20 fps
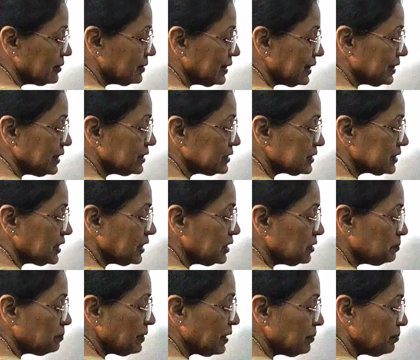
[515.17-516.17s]
There is
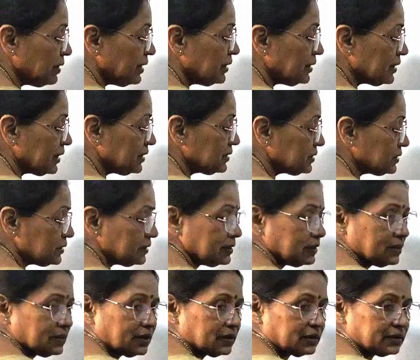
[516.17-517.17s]
skin
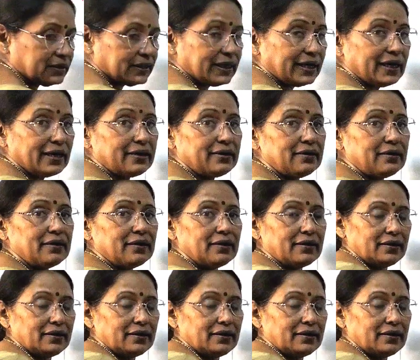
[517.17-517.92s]
pigmentation. Then